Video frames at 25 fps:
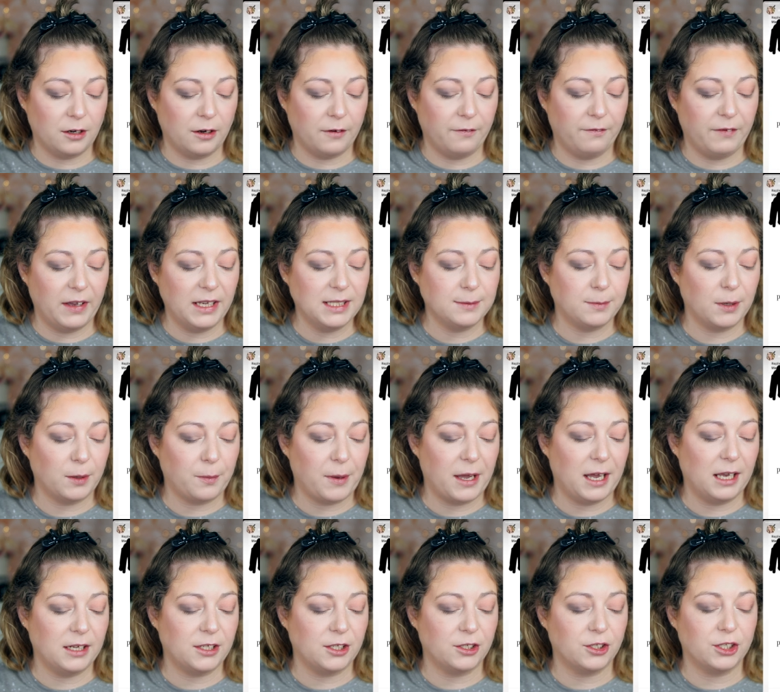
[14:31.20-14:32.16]
her Facebook
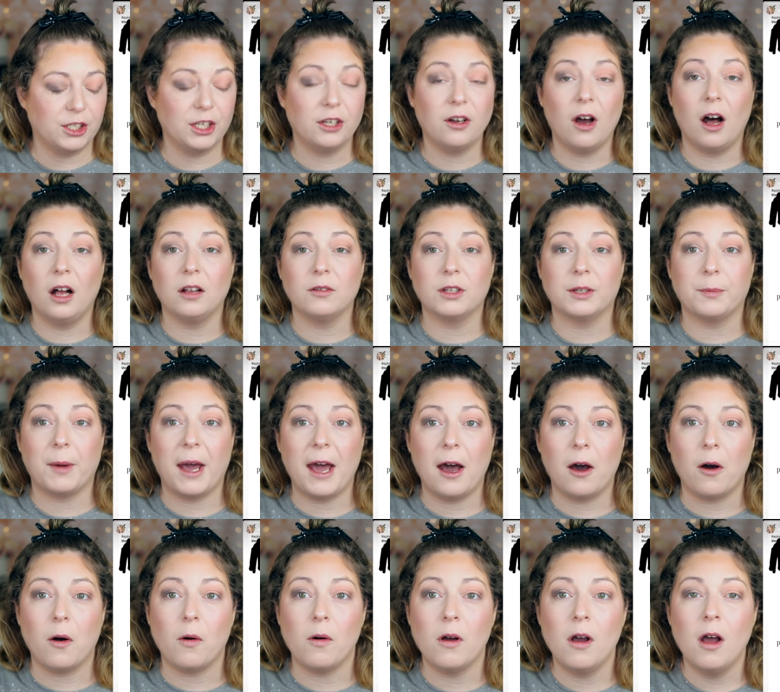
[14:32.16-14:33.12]
page, and she called them
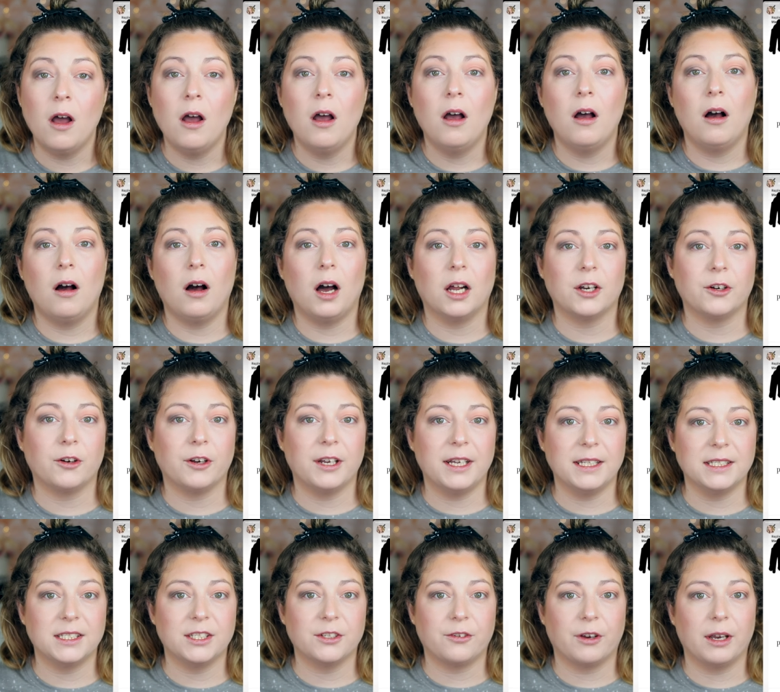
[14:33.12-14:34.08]
out on her
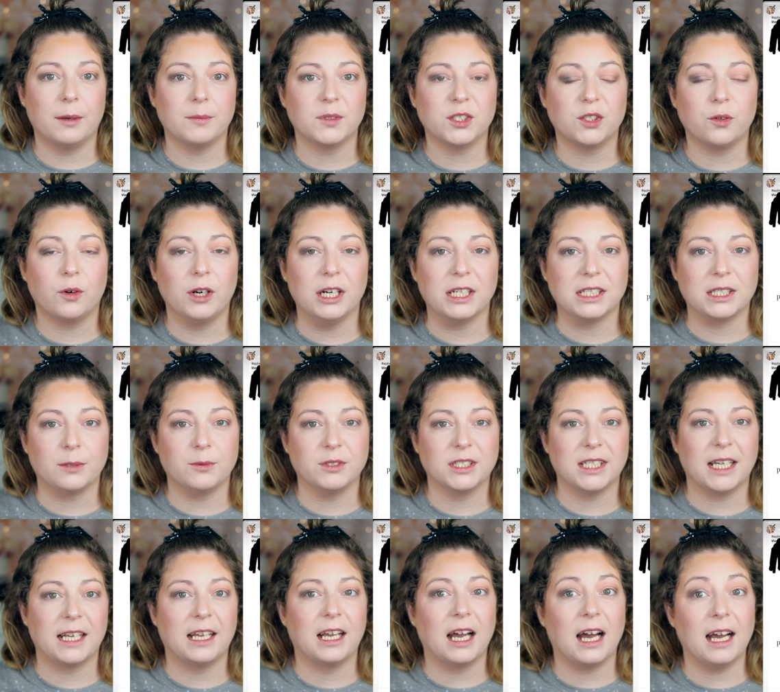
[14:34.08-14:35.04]
Instagram stories and was
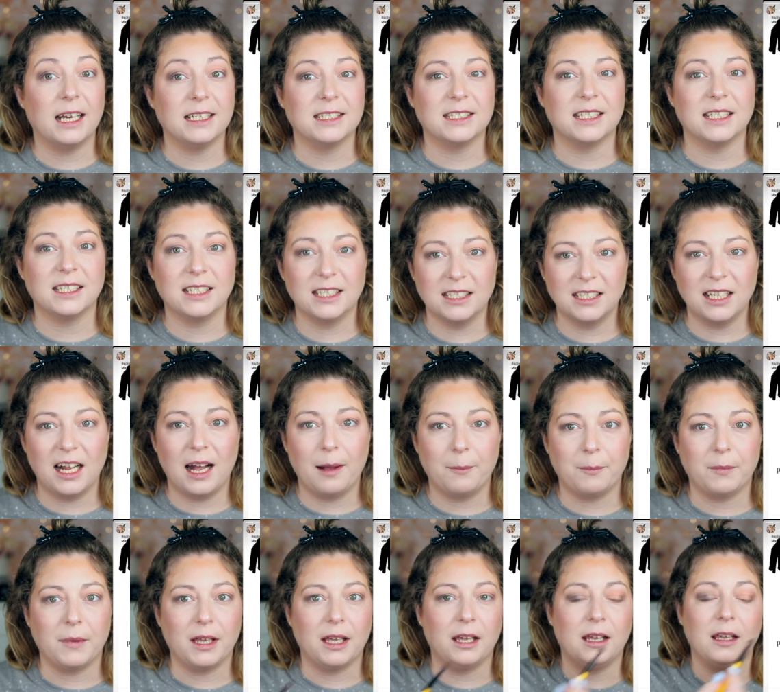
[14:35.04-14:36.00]
like, guys, this is not
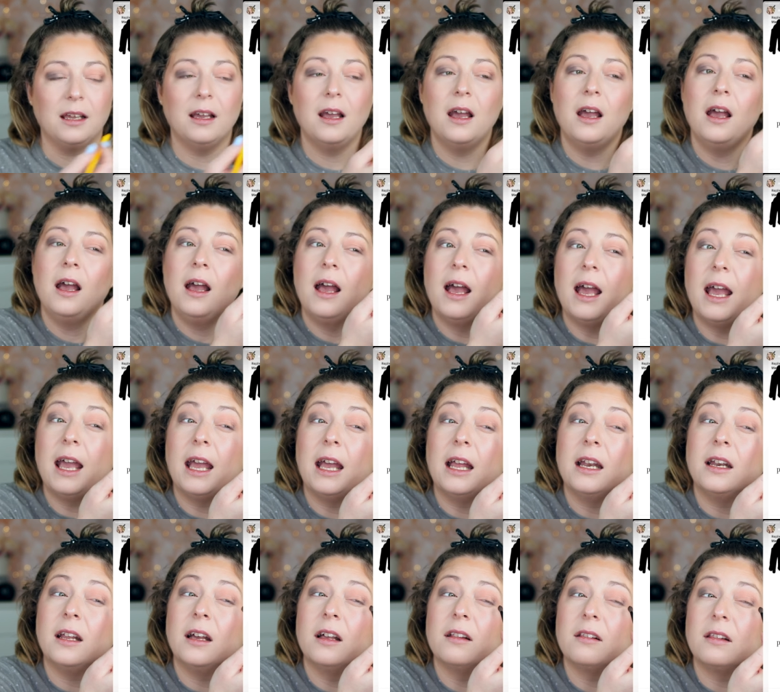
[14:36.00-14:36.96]
me.
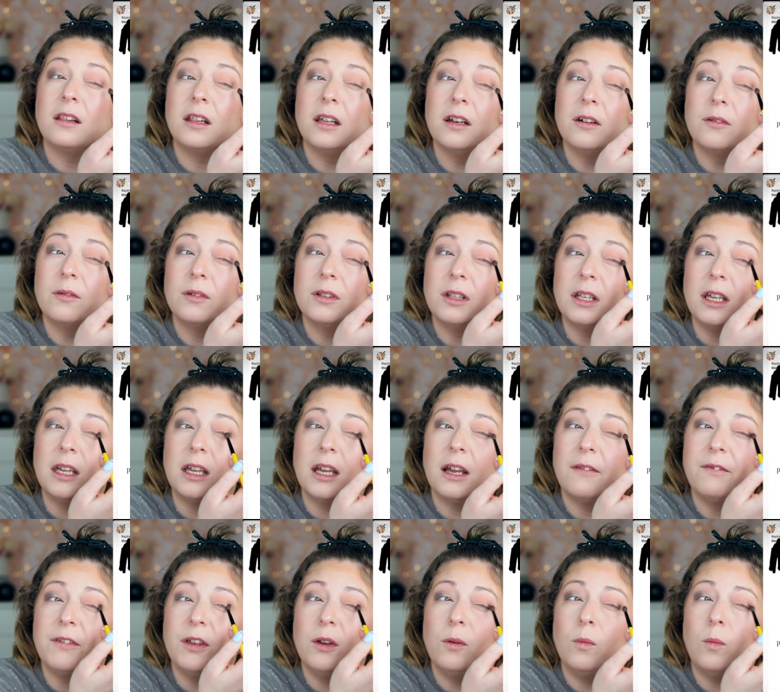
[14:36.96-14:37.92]
And literally,
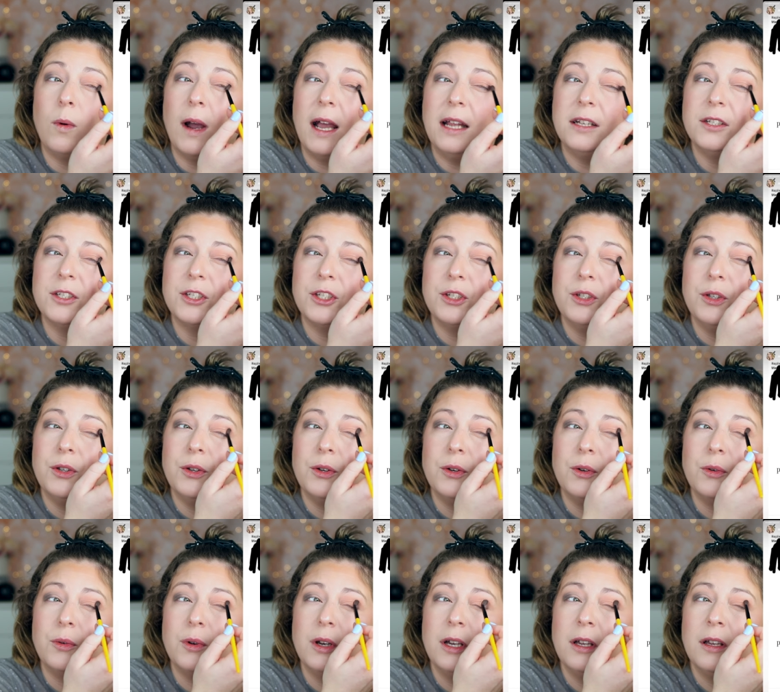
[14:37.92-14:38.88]
if you went
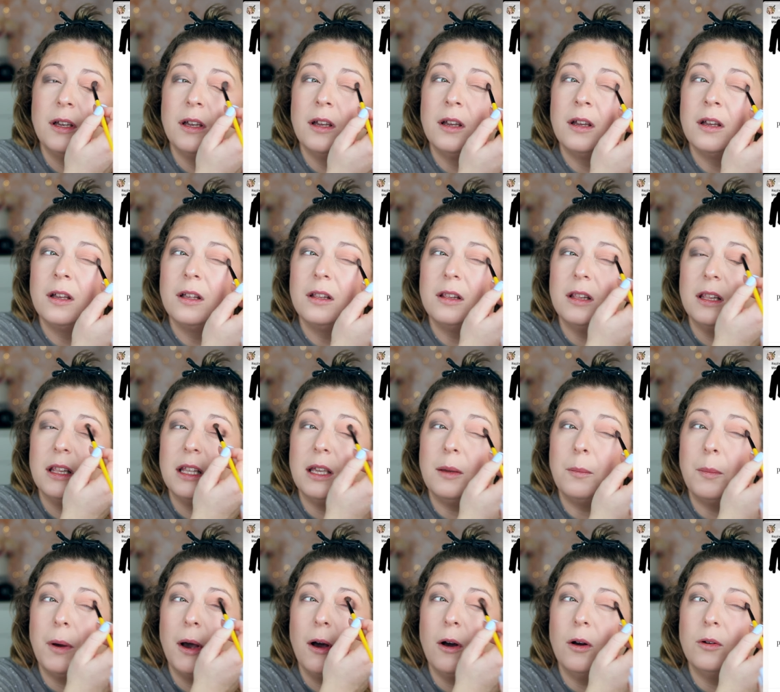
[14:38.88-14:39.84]
to the
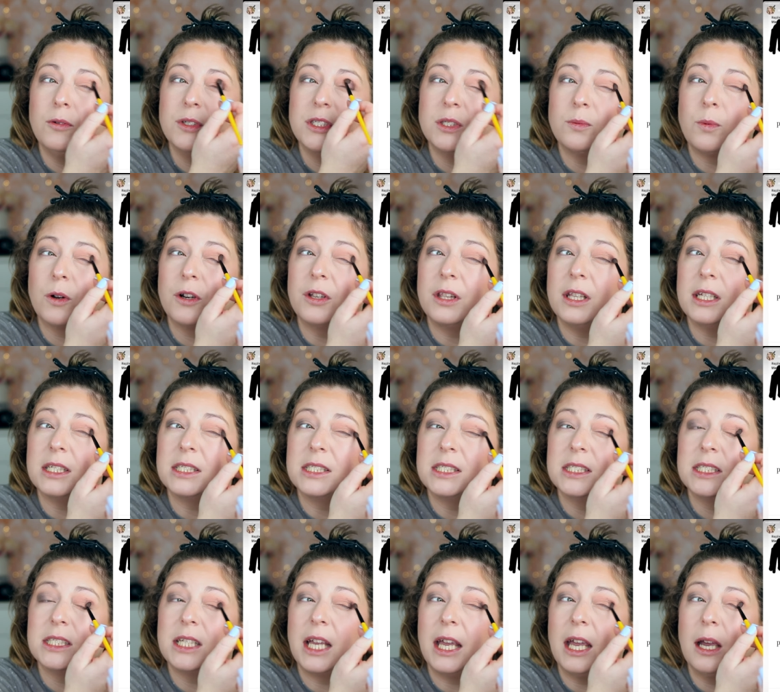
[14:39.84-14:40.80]
post where this
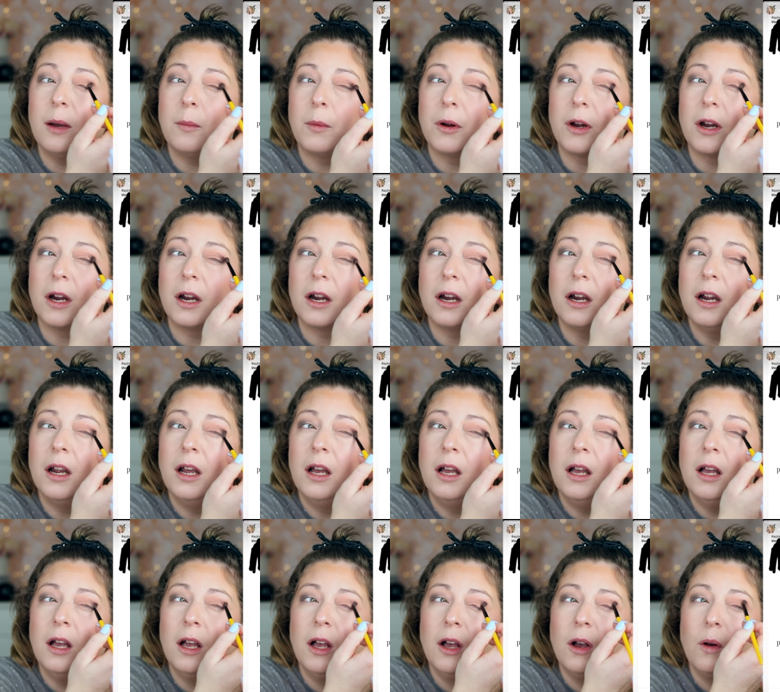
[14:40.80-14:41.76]
scammer
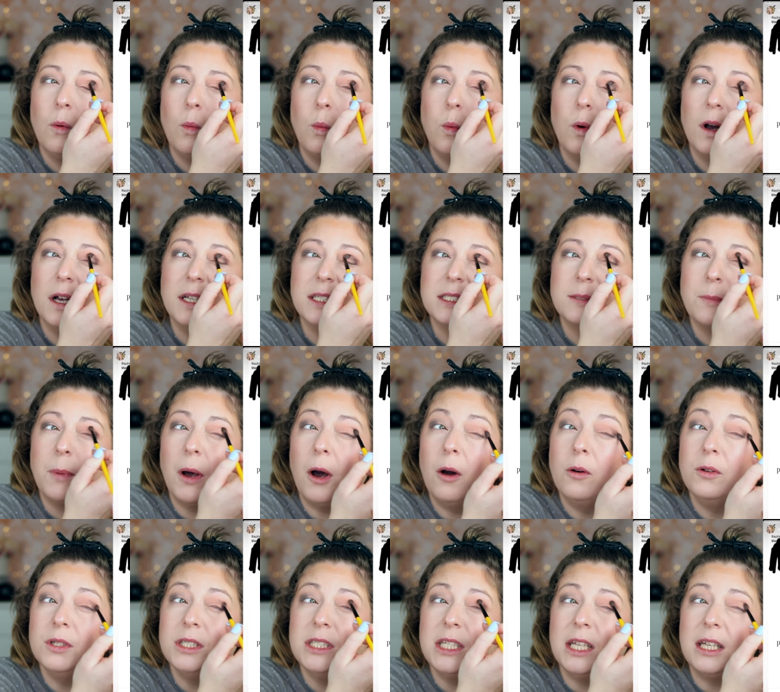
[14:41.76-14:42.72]
was
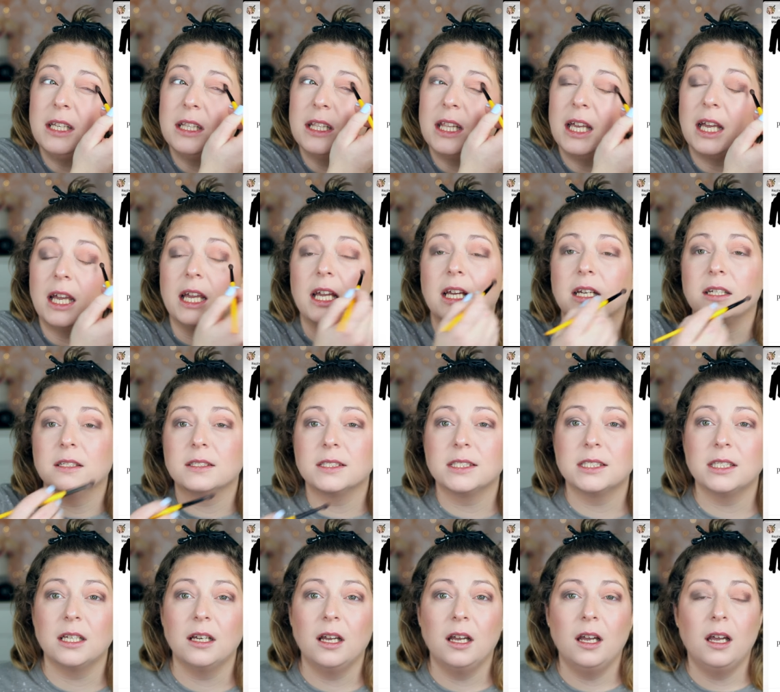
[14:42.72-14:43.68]
posting things,